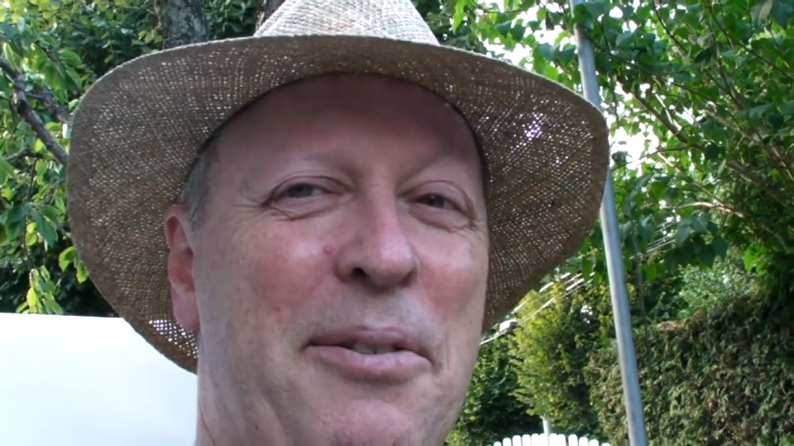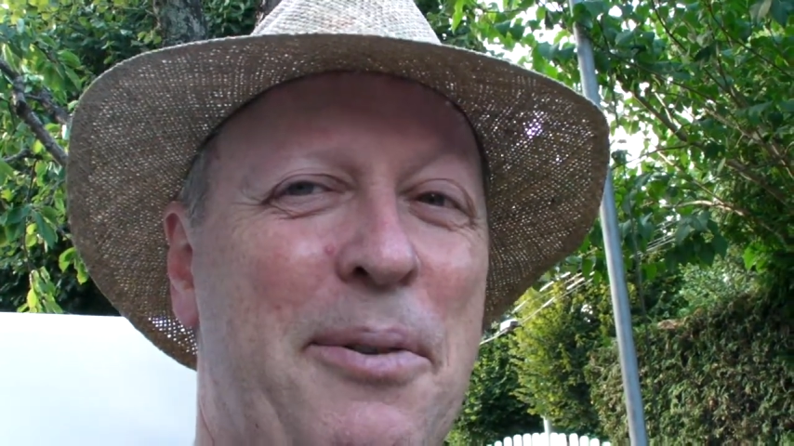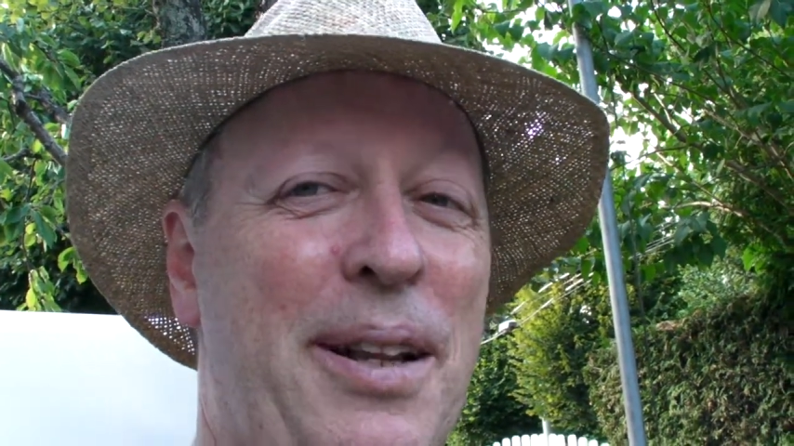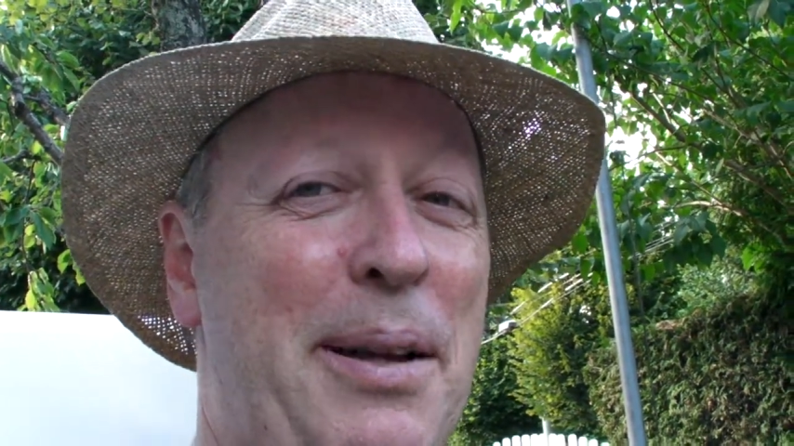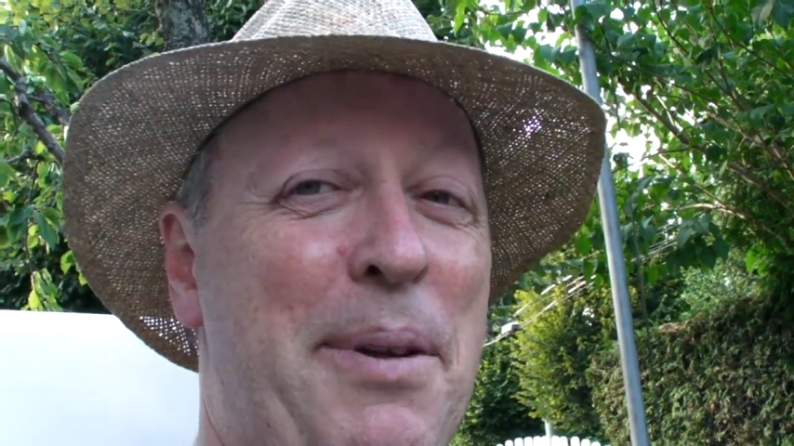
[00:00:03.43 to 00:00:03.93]

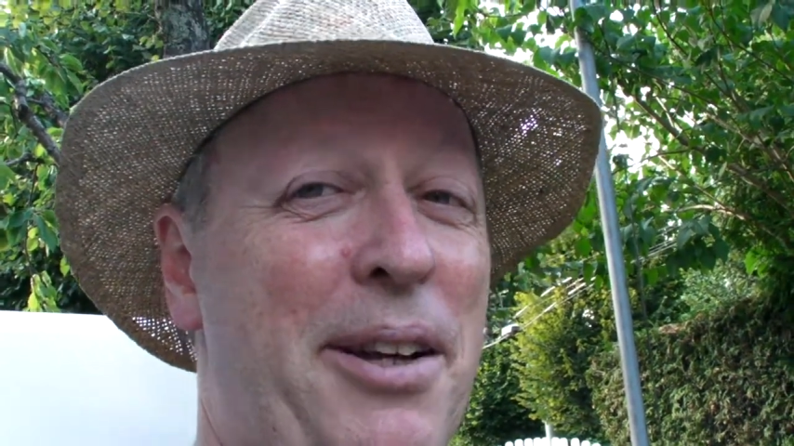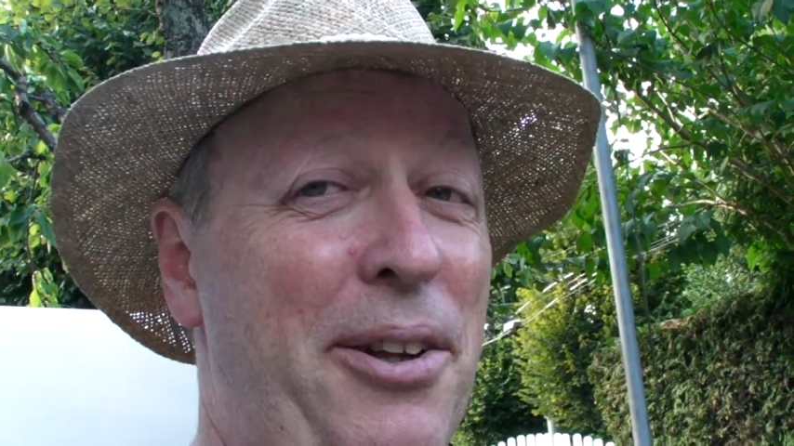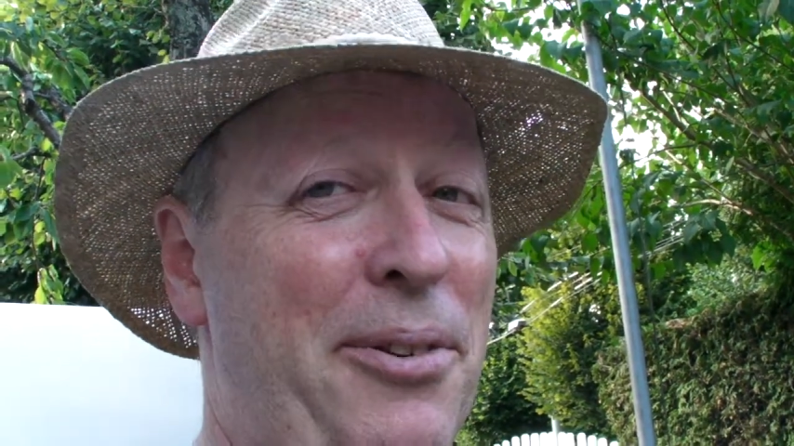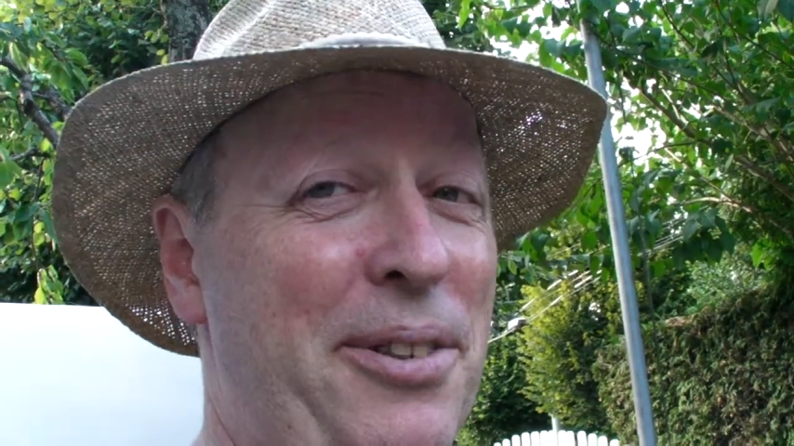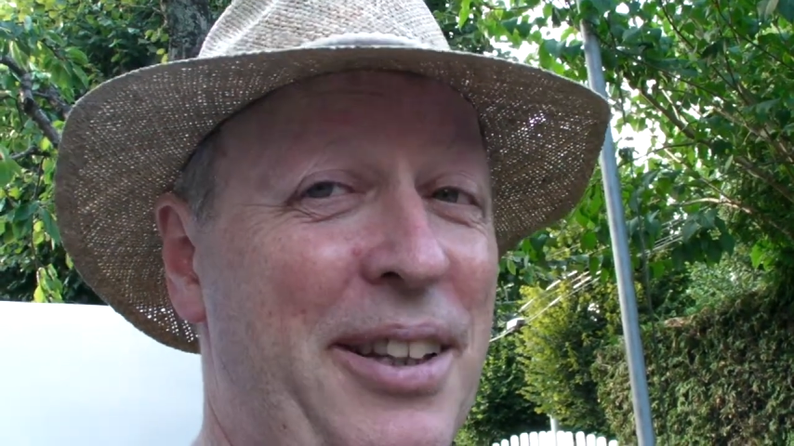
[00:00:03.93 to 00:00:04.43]
Well, I'm not
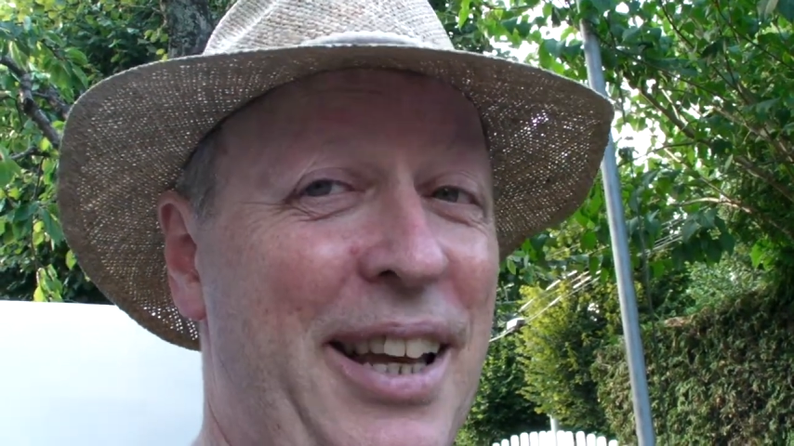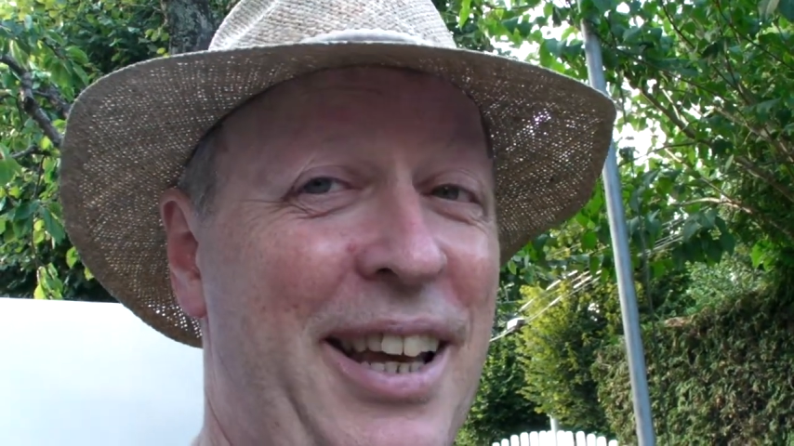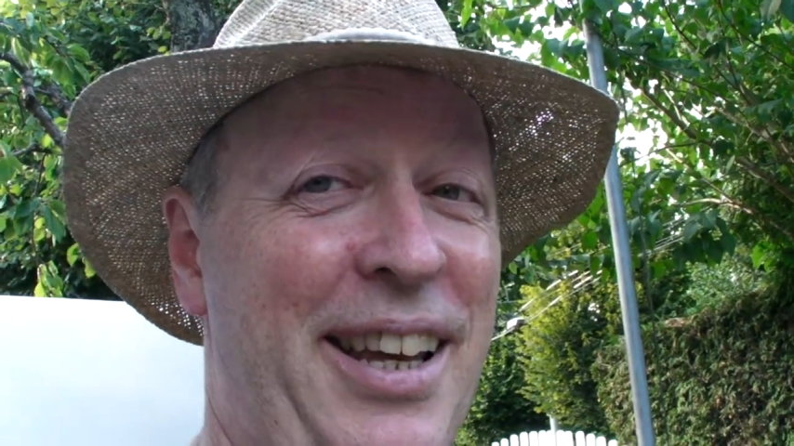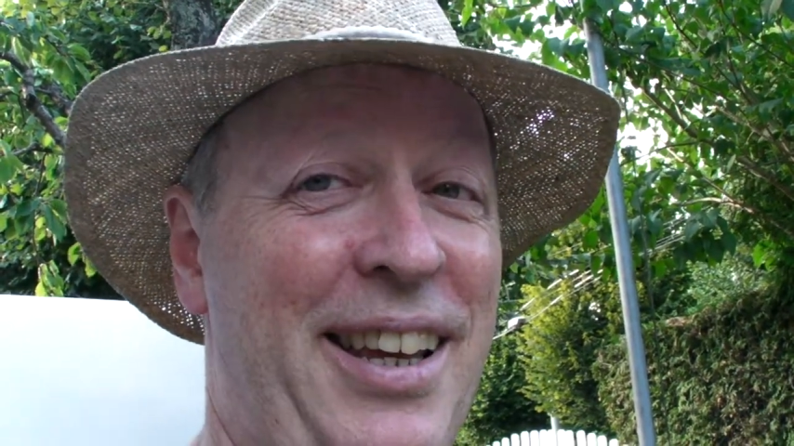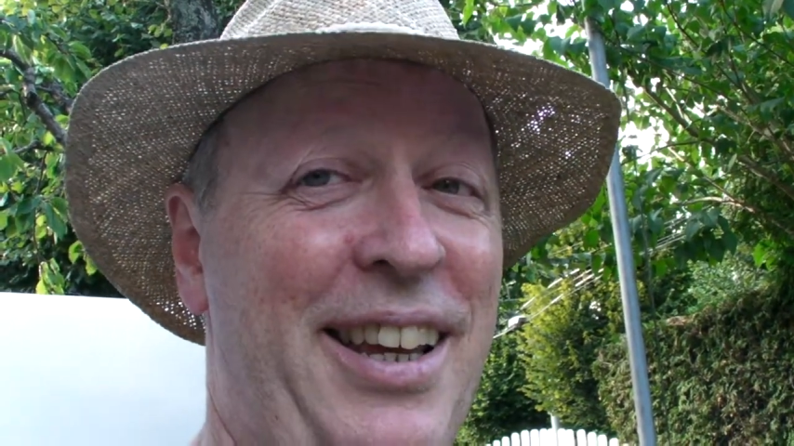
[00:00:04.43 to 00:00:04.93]
alone
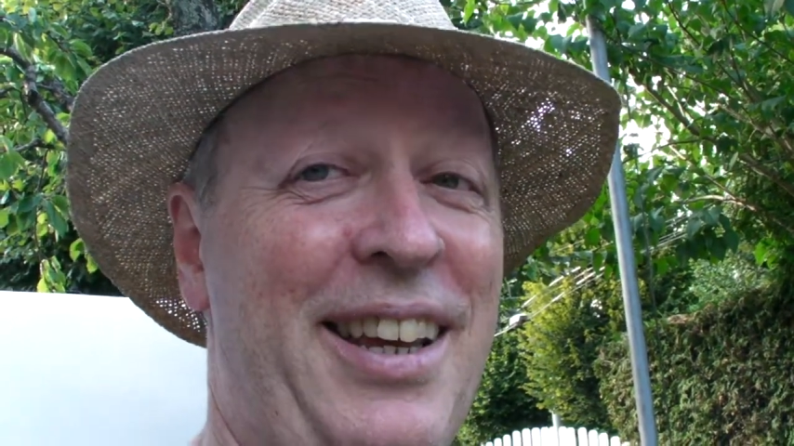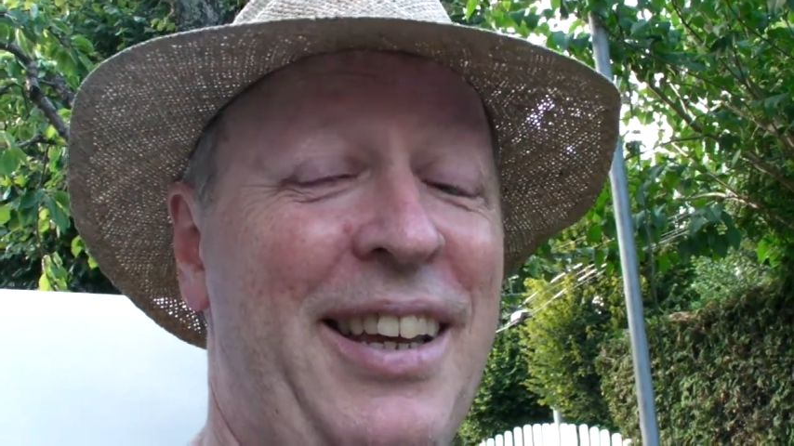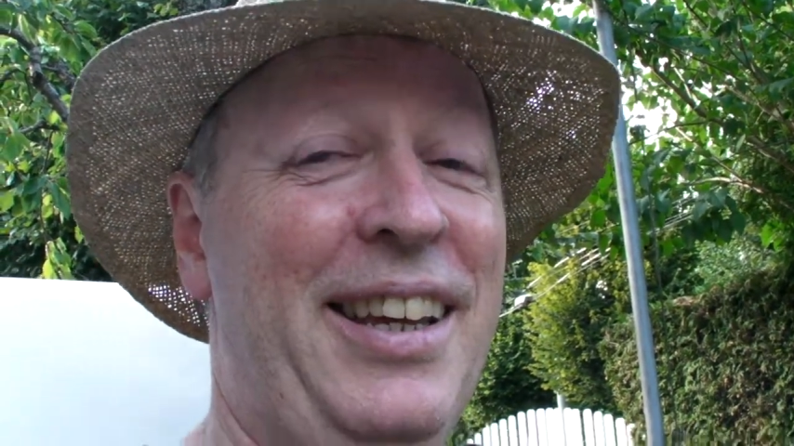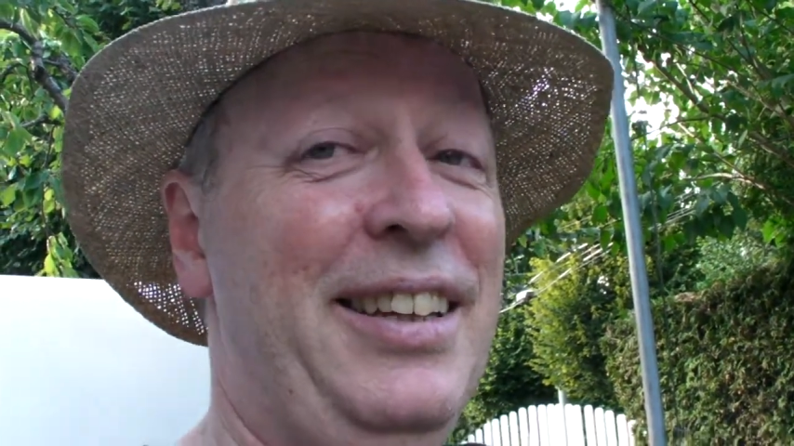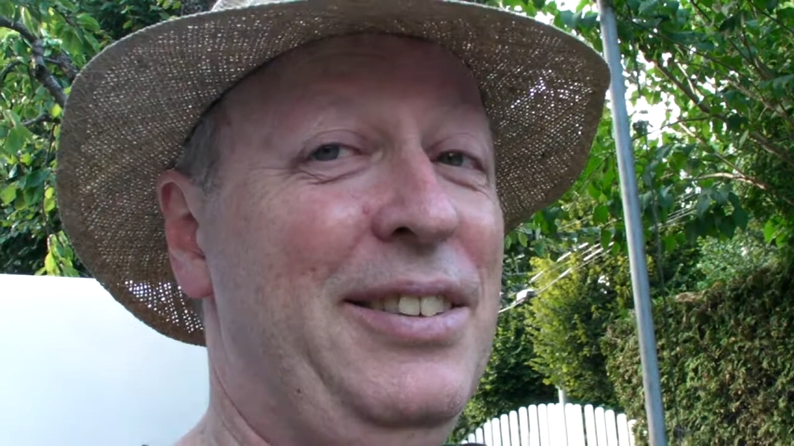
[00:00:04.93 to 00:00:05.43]
today.
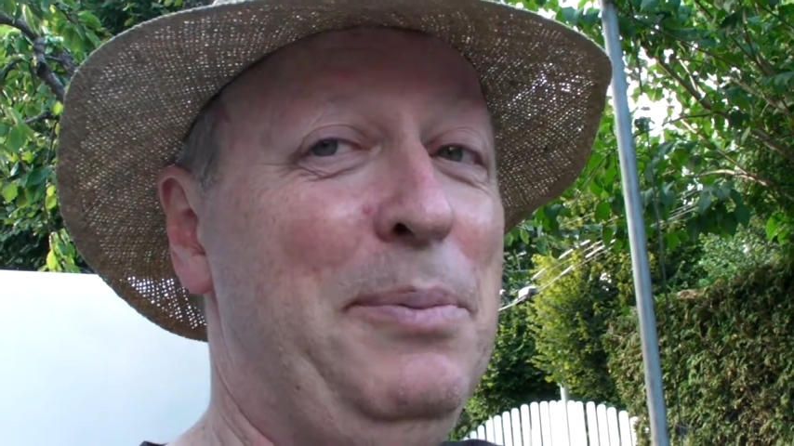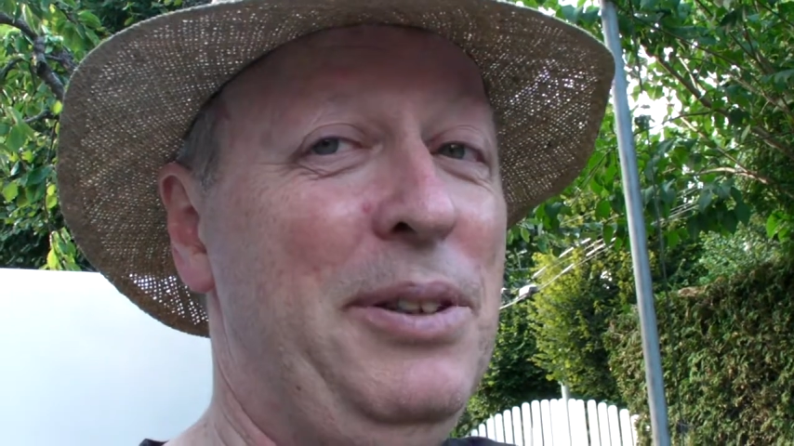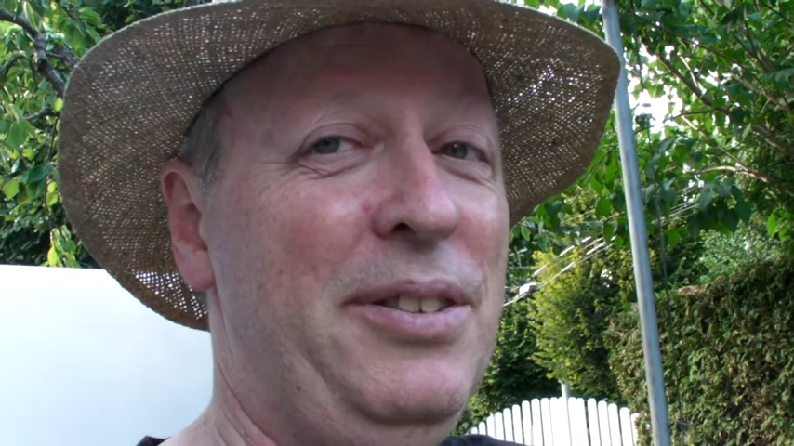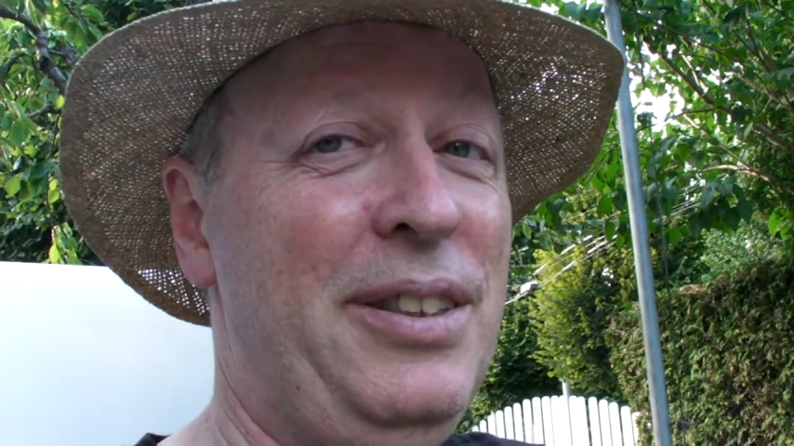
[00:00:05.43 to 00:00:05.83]
It's Mrs.